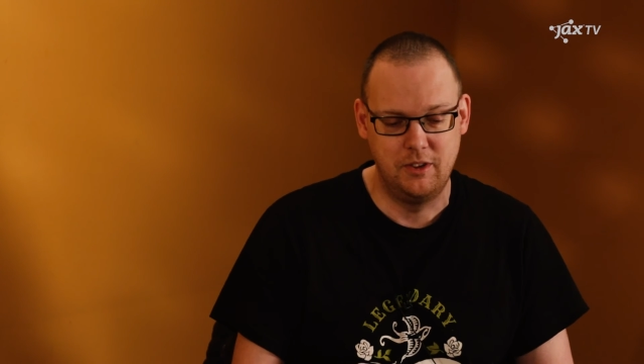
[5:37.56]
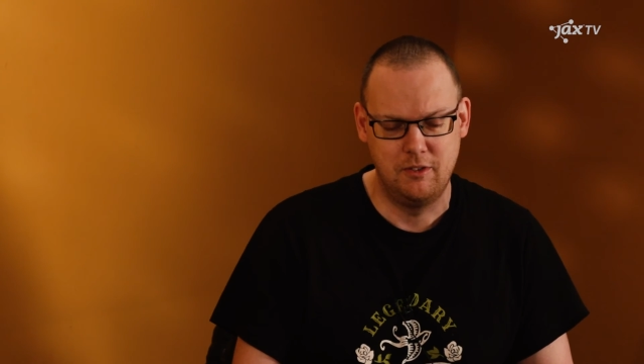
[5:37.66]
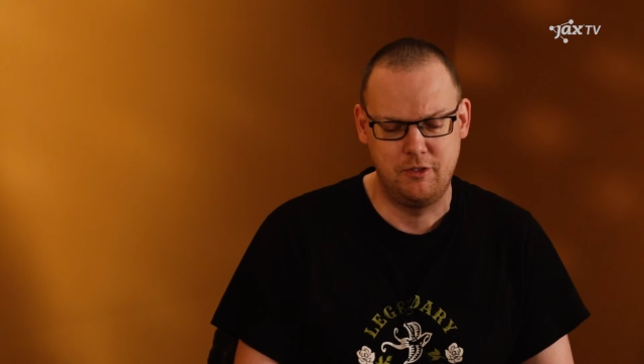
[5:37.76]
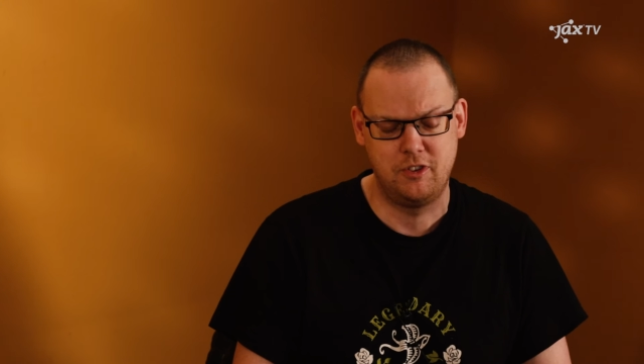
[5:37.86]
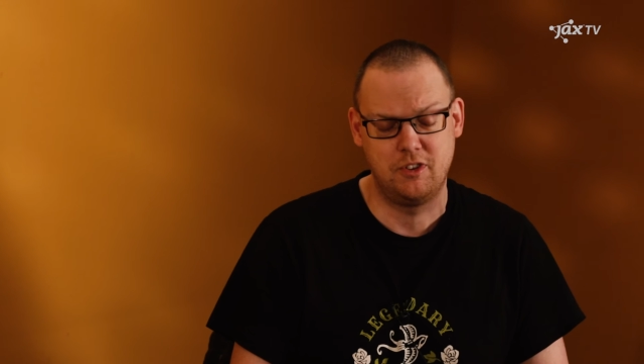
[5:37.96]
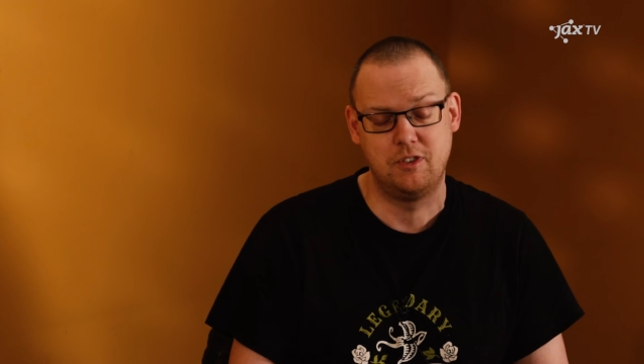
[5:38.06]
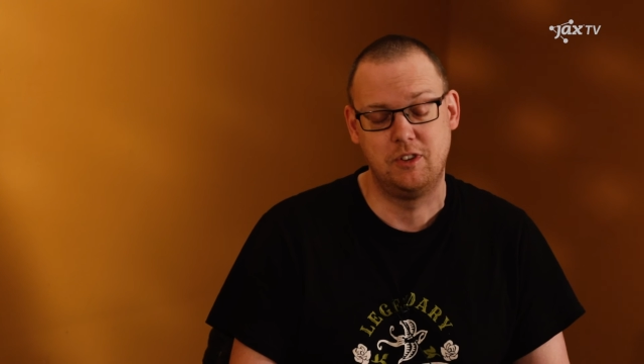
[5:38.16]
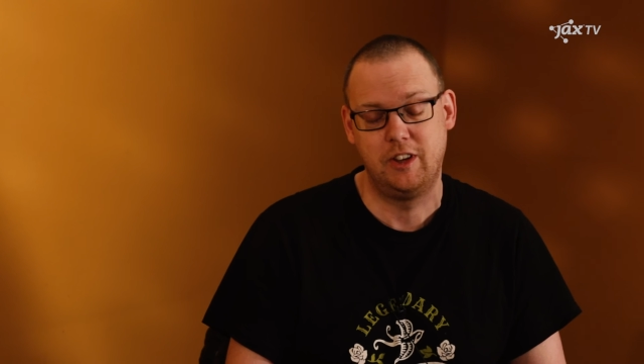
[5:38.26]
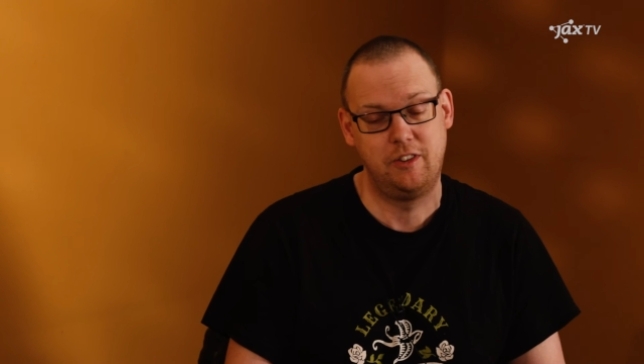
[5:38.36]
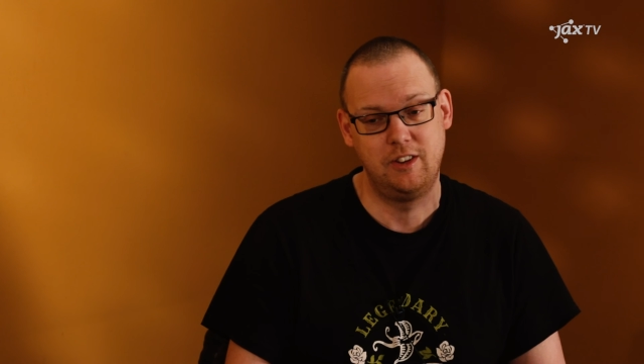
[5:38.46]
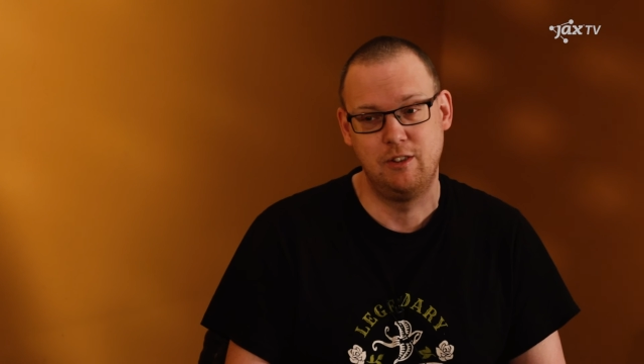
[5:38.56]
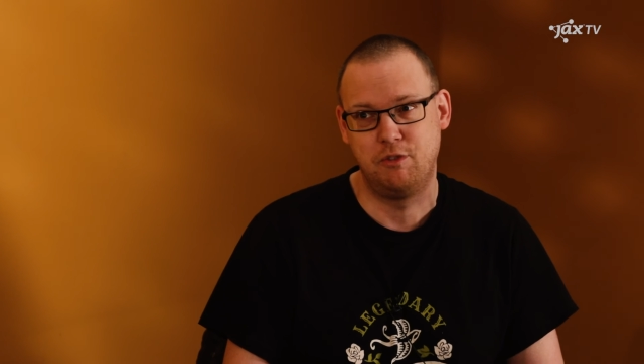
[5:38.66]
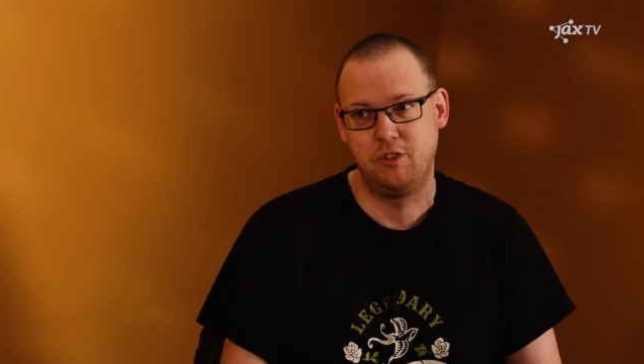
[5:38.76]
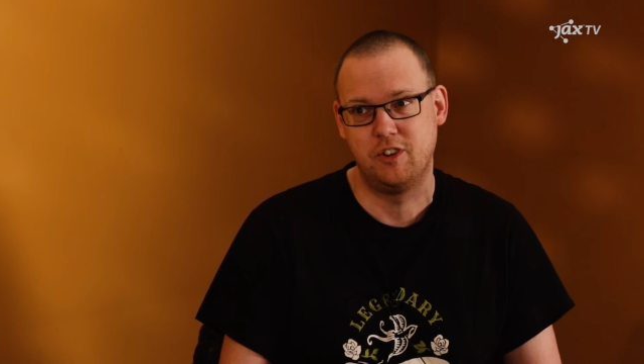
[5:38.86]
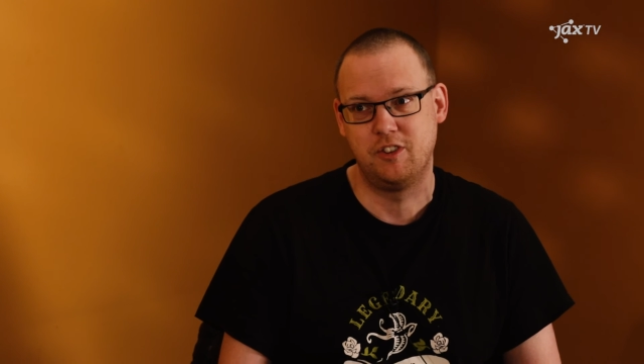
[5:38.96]
infrastructure and testing
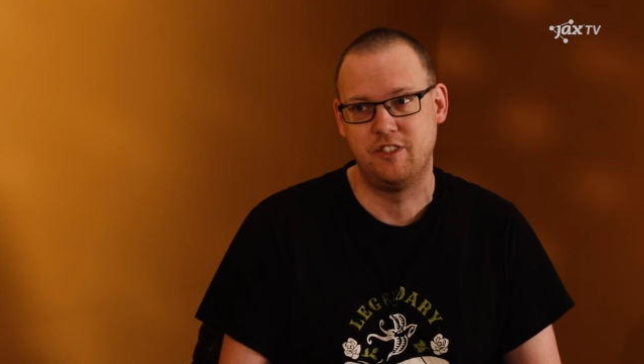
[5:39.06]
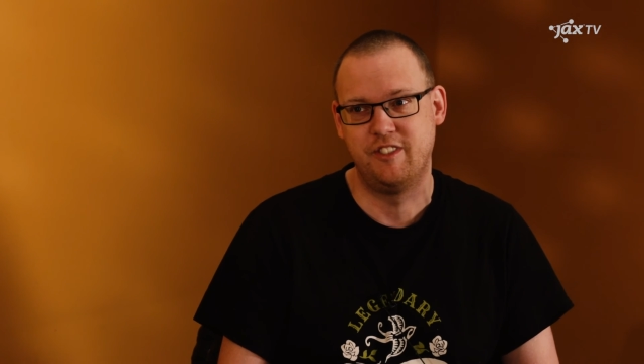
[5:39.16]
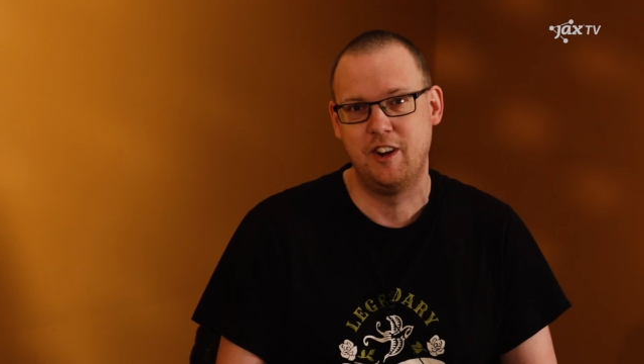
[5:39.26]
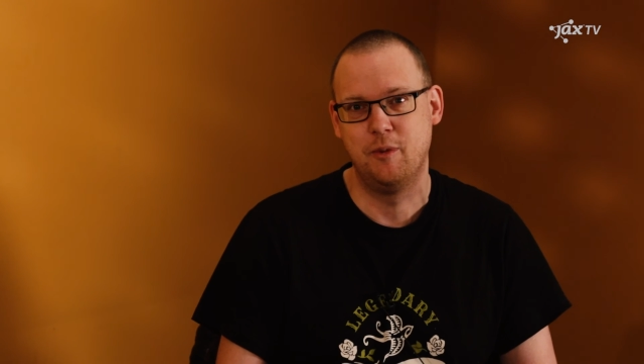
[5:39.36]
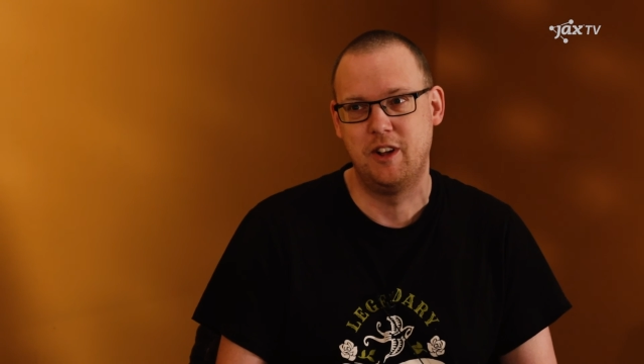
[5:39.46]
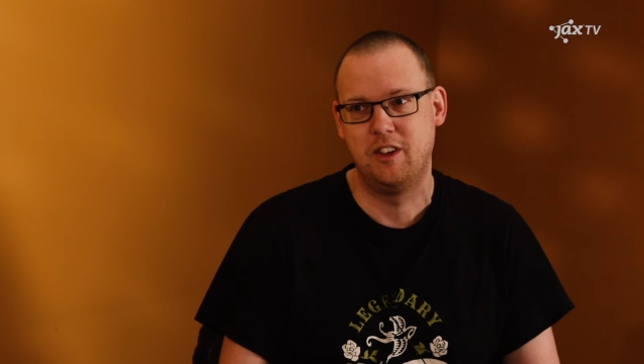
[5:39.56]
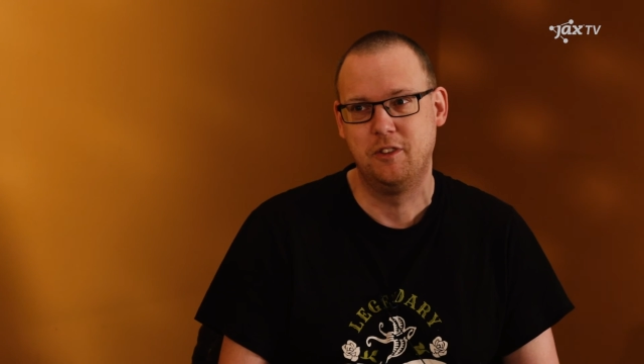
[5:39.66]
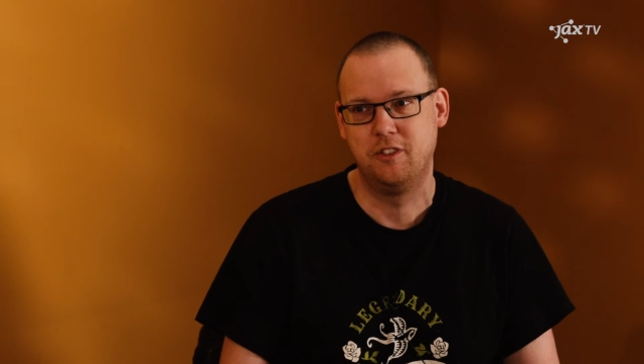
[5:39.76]
infrastructure very well.